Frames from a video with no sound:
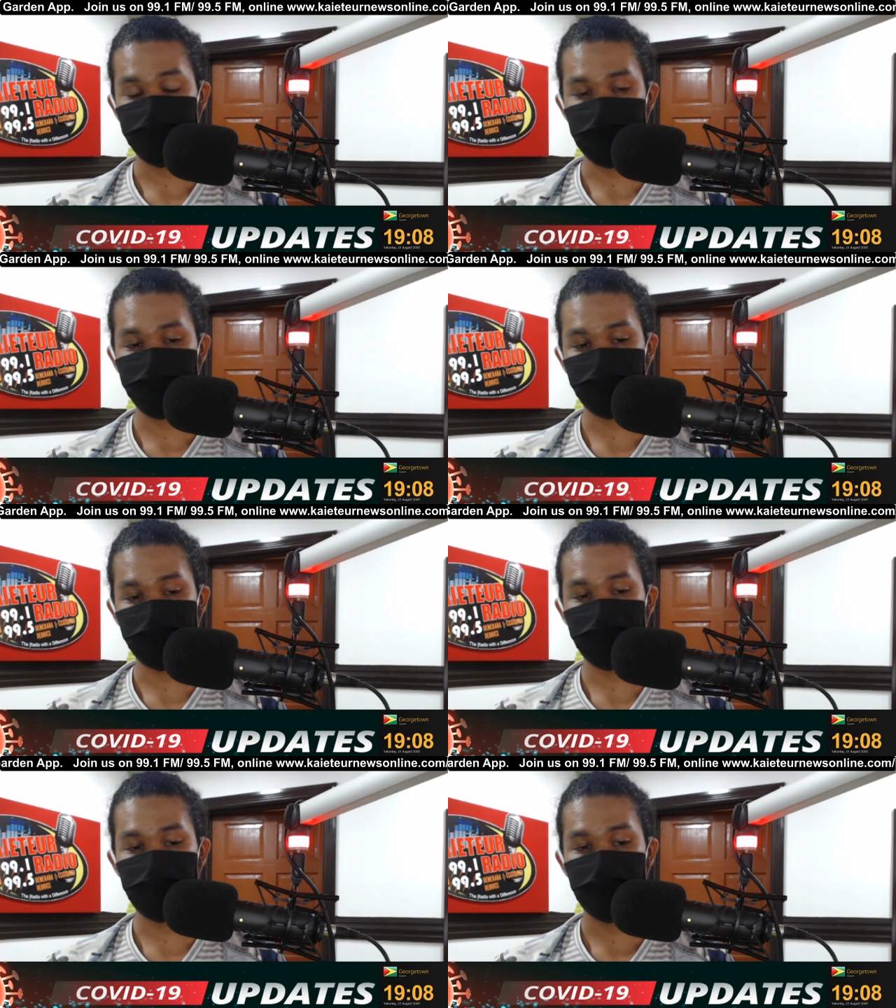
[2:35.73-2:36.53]

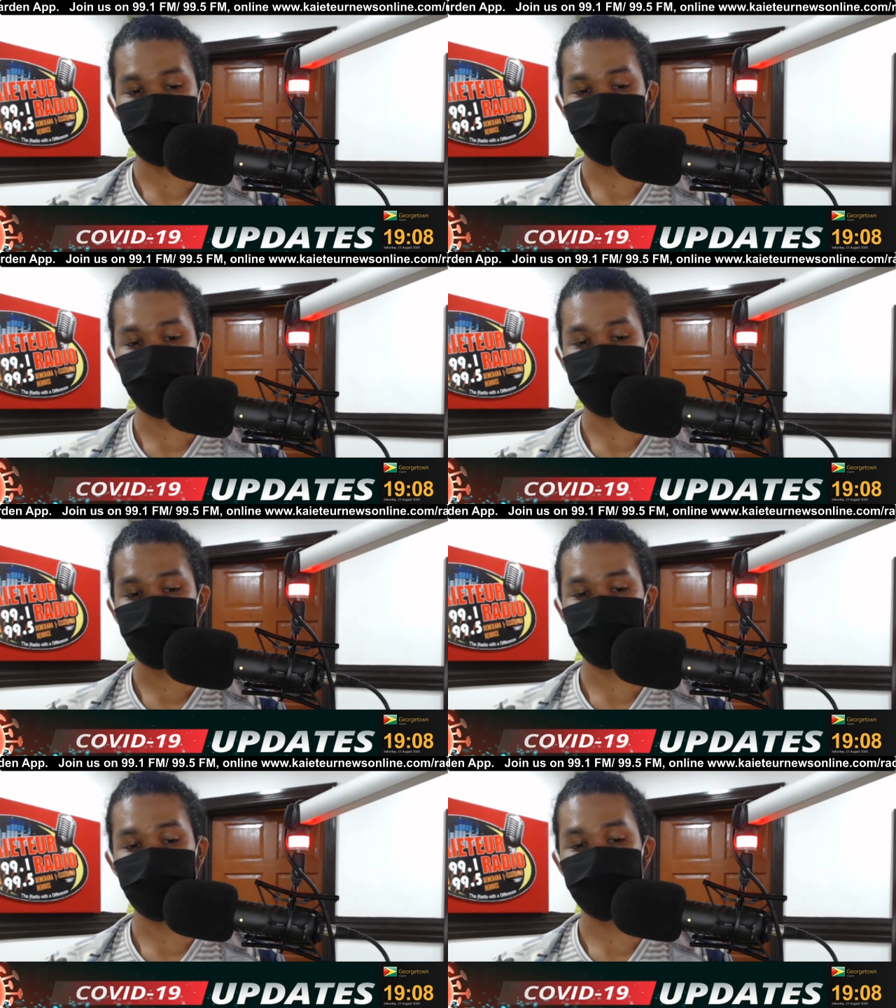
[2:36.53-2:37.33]
Africa, and about
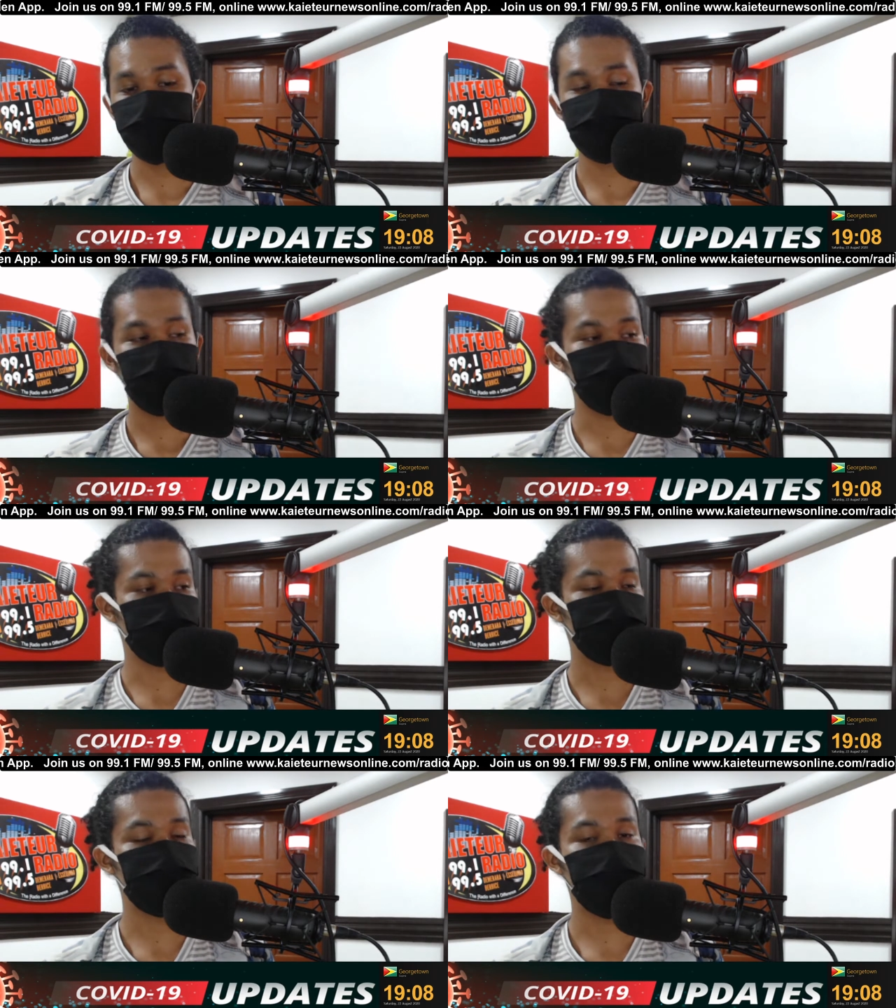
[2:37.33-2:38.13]

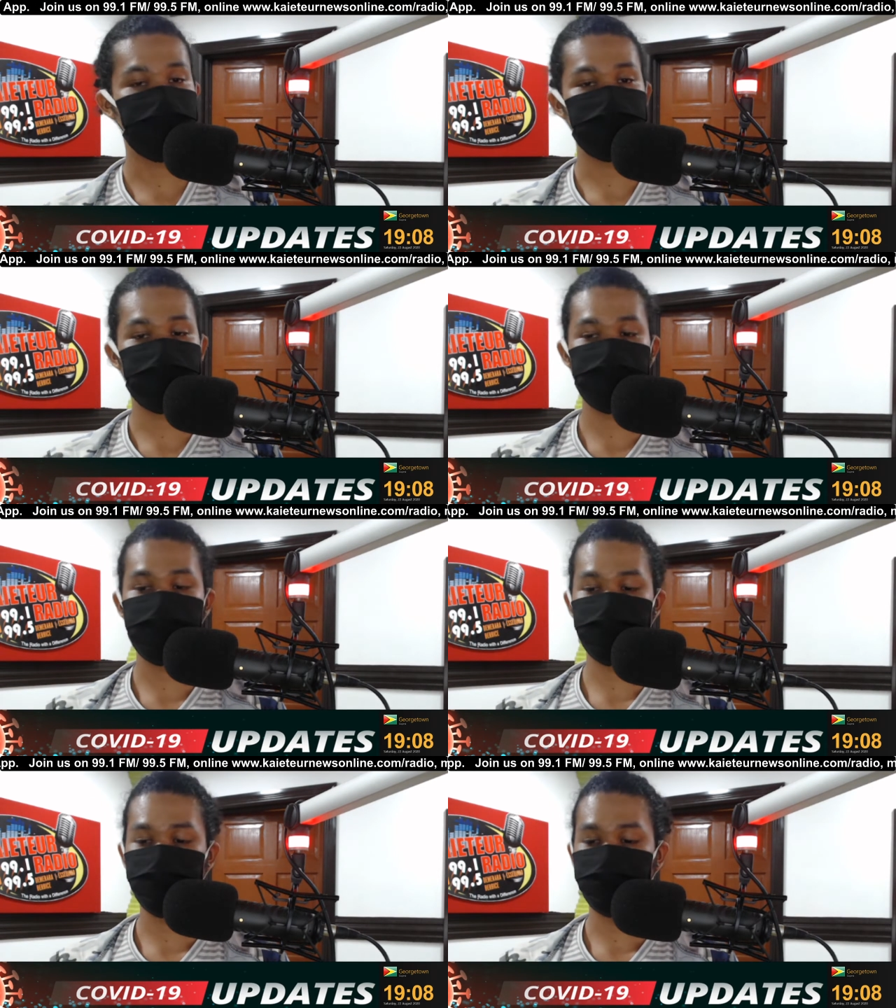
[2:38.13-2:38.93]
26,000 deaths.
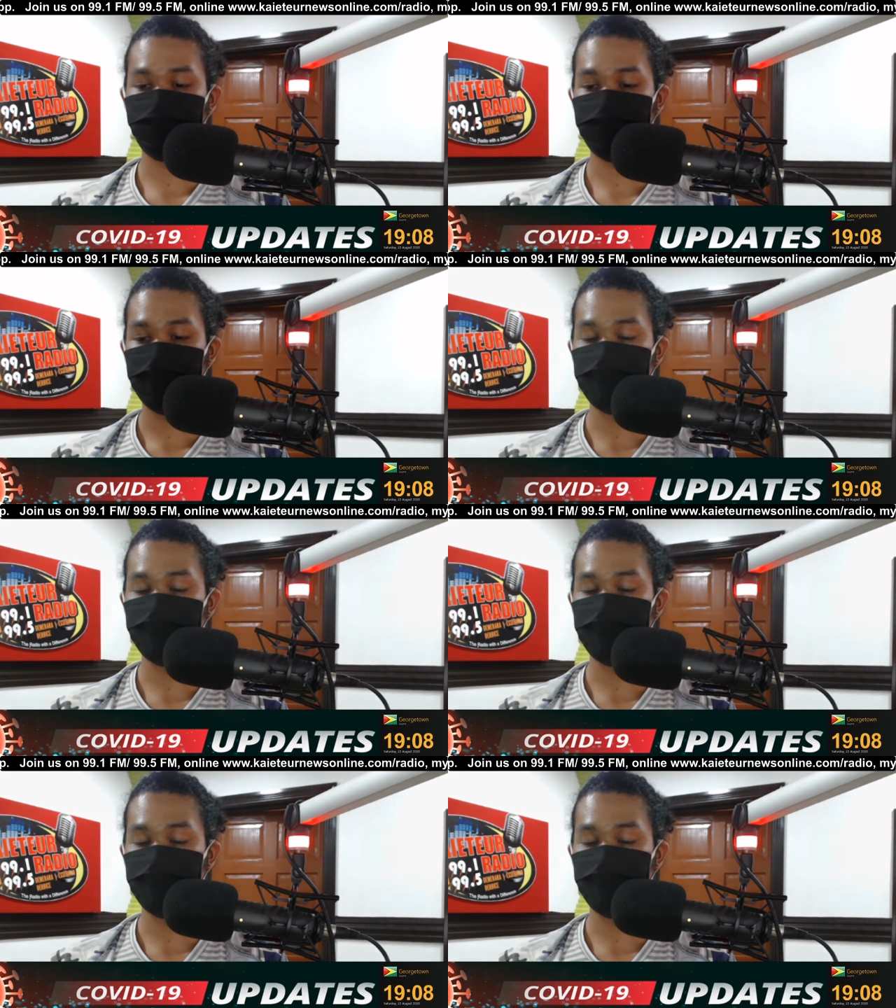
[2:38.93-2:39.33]
And